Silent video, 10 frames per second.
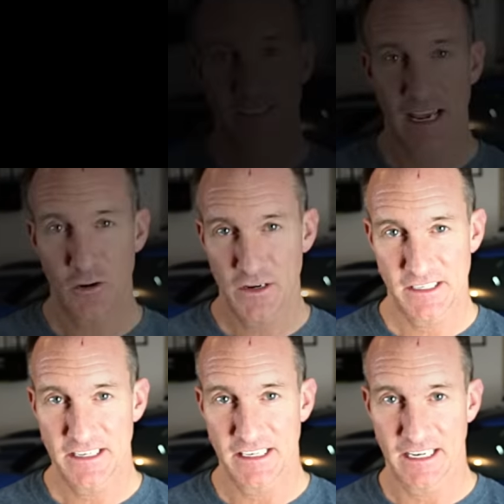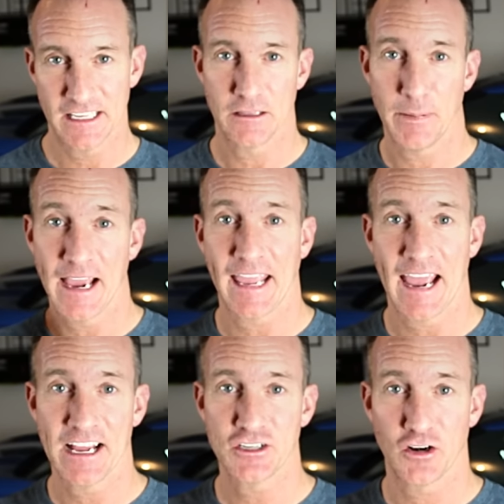It's not always easy to get the back
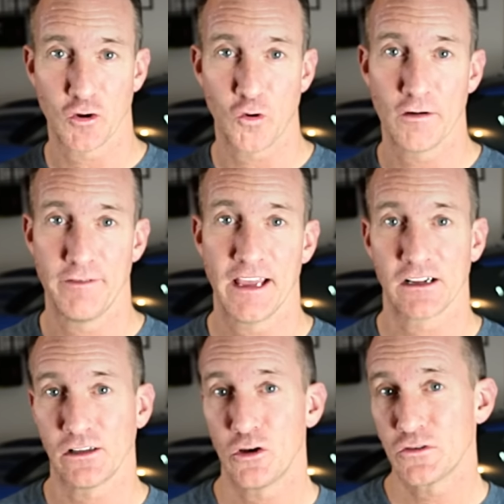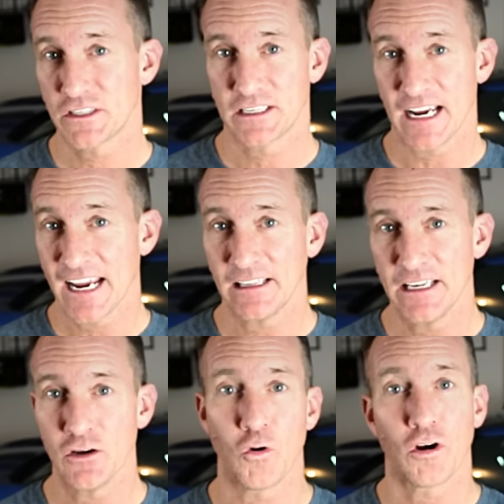hatch on a Corvette closed
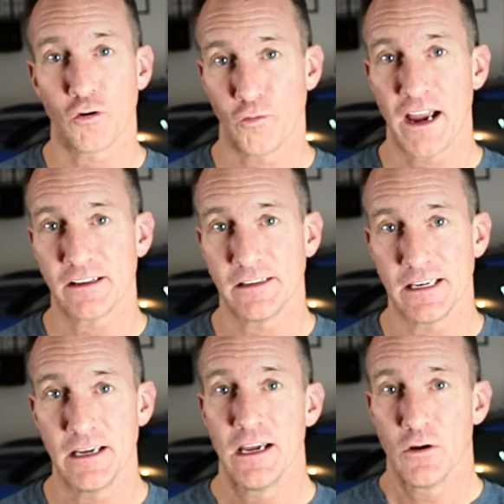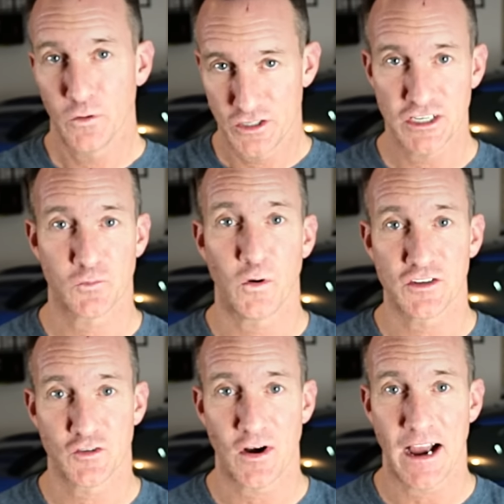tightly or correctly with just
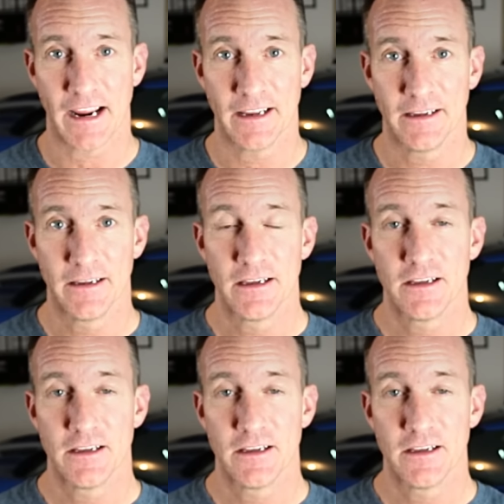one try.